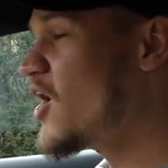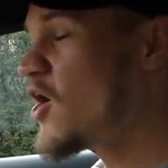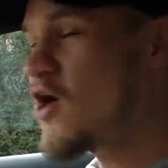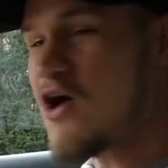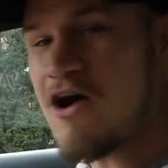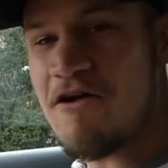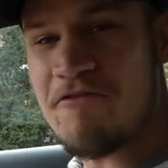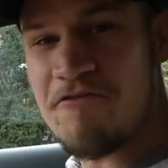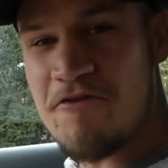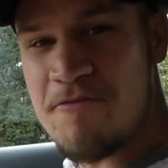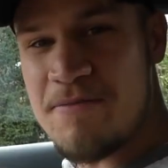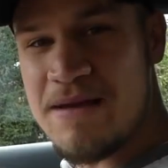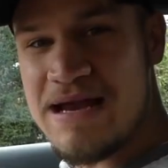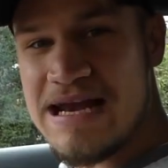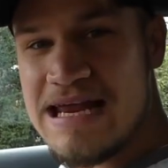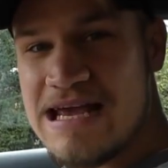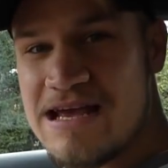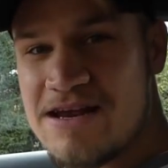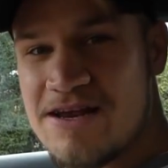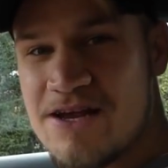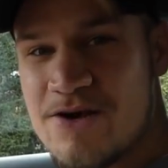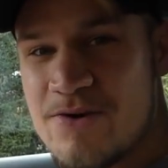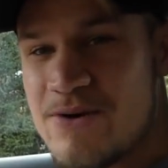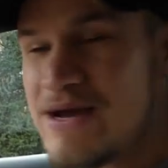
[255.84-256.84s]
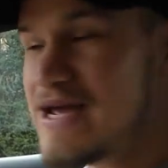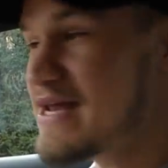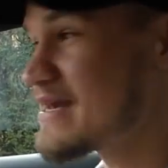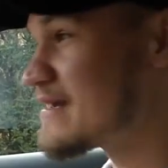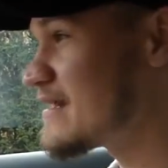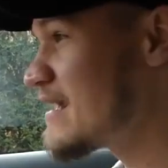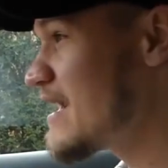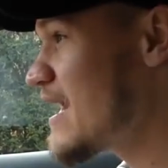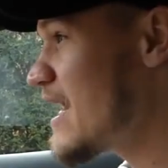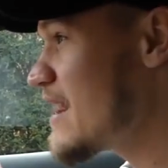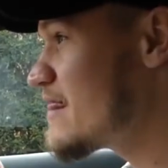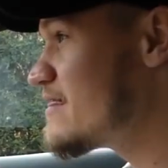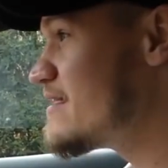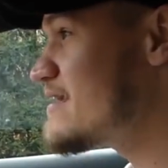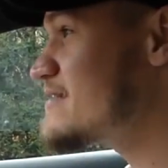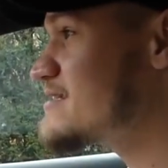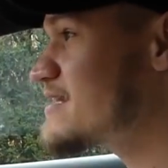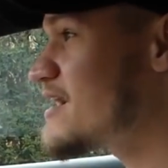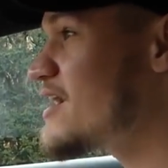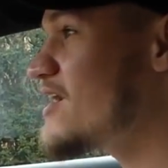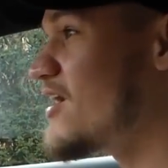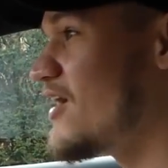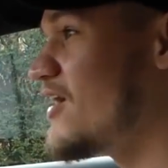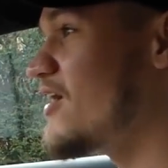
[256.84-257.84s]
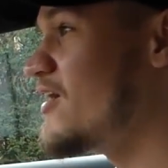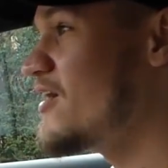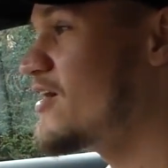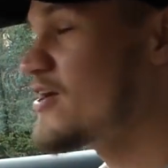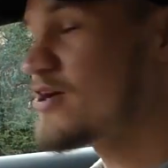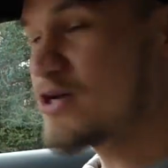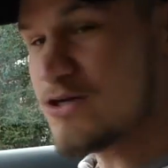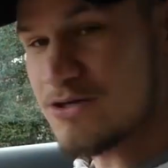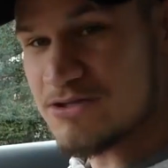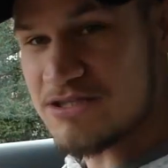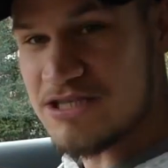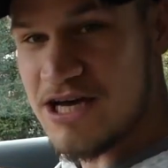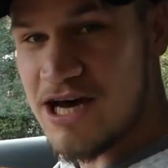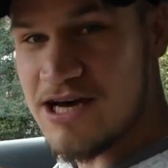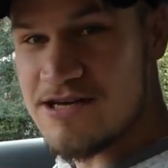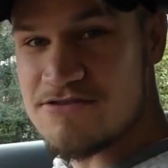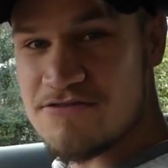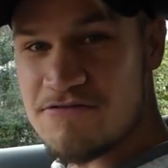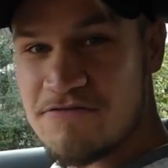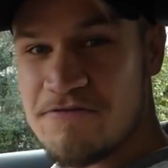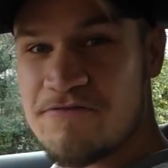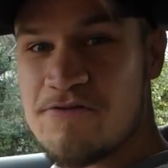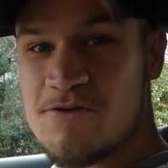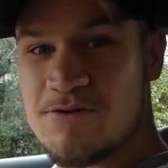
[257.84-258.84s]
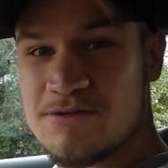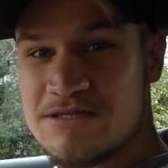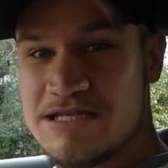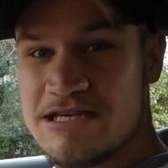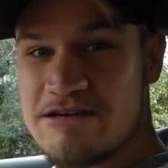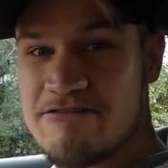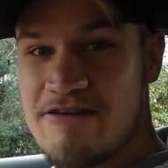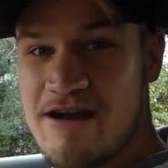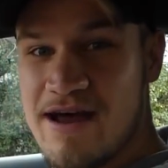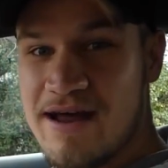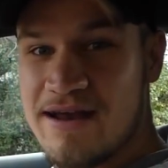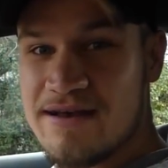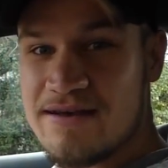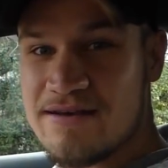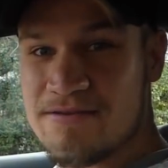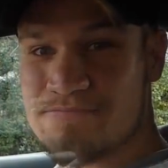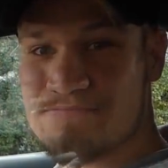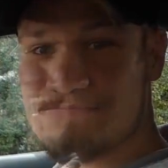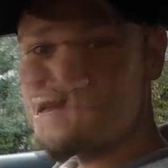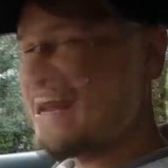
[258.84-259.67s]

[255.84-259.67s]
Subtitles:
£500,000. This car costs 140 grand.